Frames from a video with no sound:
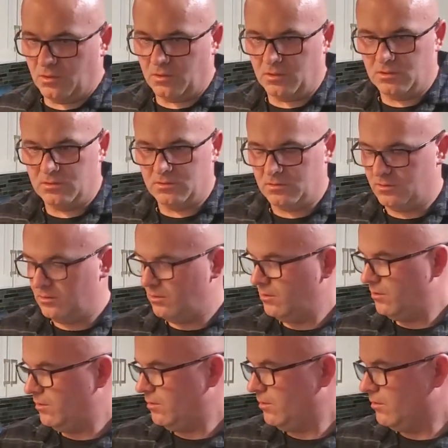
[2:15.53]
oil,
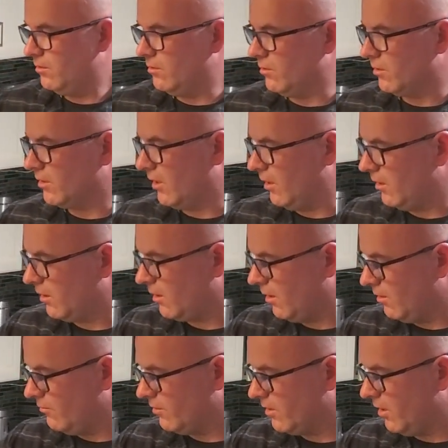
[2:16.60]
organic
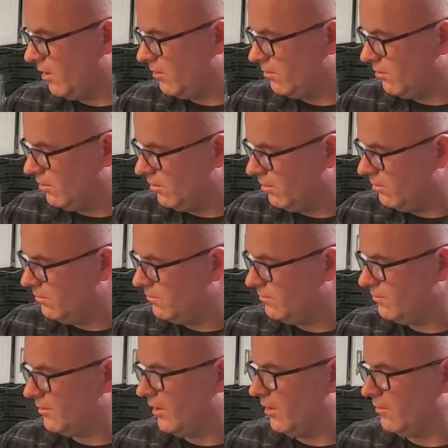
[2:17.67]
avocado oil.
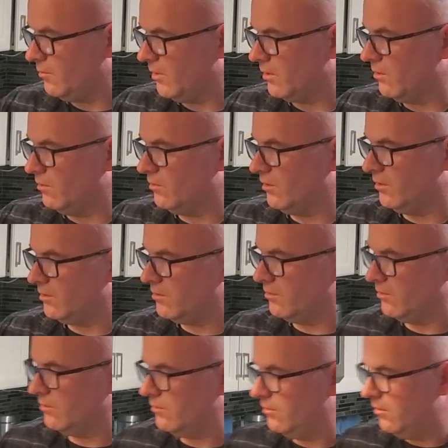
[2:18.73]
That'll be going
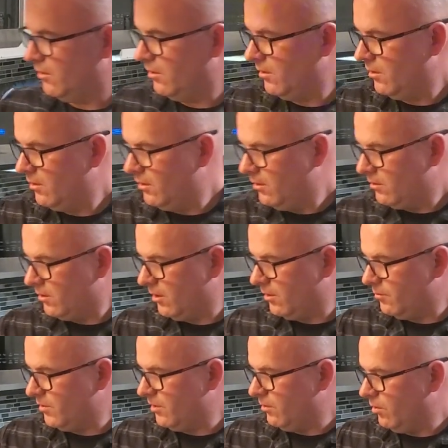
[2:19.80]
into,
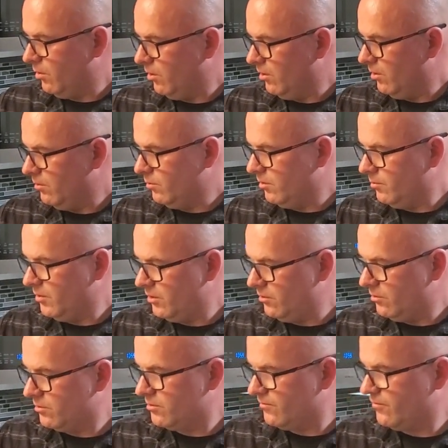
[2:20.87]
that'll be the oil we'll be
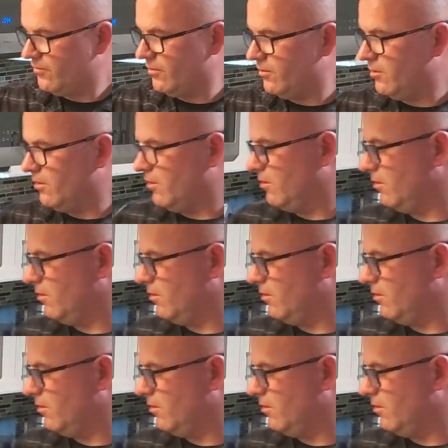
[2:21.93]
using for